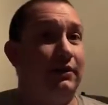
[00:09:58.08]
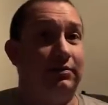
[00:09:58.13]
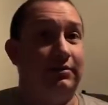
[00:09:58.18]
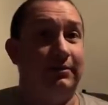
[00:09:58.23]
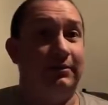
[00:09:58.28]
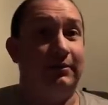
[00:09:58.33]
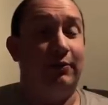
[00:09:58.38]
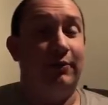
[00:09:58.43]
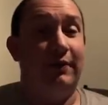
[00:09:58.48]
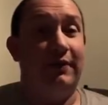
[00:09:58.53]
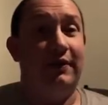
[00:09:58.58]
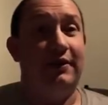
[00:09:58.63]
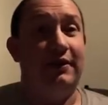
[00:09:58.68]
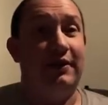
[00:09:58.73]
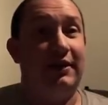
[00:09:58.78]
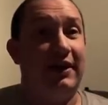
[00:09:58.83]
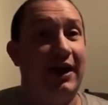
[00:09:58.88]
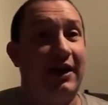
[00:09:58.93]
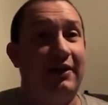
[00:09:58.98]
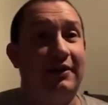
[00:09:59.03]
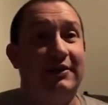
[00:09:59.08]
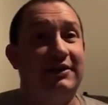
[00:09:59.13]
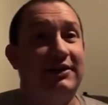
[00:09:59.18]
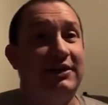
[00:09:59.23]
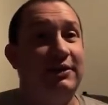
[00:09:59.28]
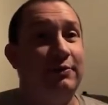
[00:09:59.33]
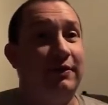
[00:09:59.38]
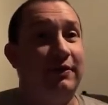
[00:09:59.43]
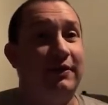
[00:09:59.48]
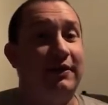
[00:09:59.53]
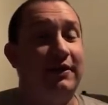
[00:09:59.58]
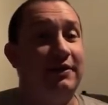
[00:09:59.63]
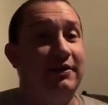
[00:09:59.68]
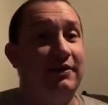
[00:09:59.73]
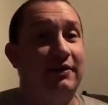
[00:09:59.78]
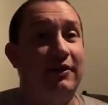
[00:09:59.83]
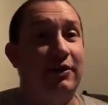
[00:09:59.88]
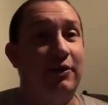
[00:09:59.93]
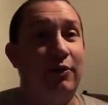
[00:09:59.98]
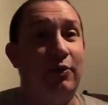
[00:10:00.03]
the galaxy,
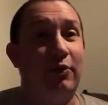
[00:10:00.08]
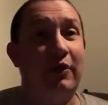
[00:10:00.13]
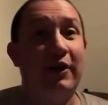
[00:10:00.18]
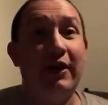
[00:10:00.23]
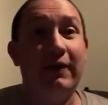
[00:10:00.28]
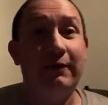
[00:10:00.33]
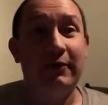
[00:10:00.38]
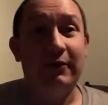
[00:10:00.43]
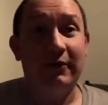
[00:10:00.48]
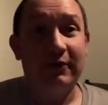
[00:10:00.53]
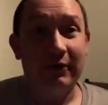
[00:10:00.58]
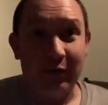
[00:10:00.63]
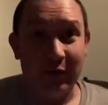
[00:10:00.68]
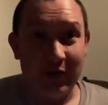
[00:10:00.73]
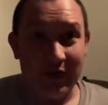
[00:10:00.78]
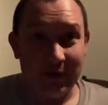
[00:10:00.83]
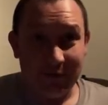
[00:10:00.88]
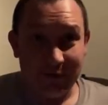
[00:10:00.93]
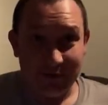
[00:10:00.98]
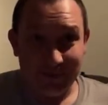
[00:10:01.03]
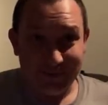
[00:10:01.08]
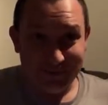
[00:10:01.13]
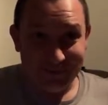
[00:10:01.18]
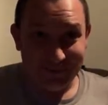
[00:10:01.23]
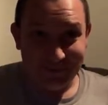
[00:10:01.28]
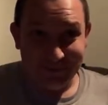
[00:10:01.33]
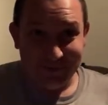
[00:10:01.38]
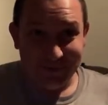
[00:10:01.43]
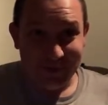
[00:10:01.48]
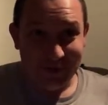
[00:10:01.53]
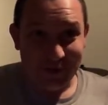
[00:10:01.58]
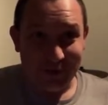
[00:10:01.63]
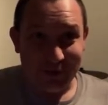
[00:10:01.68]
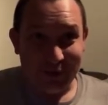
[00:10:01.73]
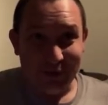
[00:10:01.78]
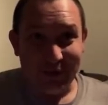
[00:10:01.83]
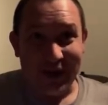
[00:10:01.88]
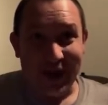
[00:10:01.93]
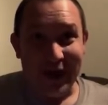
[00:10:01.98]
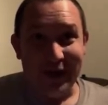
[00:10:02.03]
within whatever
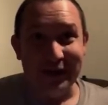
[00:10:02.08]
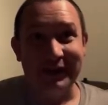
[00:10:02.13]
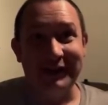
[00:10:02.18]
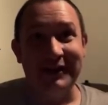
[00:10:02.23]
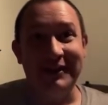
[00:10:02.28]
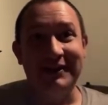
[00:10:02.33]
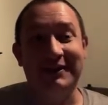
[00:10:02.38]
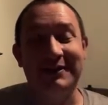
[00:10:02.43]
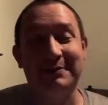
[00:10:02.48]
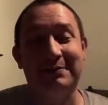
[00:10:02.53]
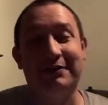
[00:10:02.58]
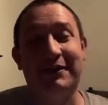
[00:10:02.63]
locality that the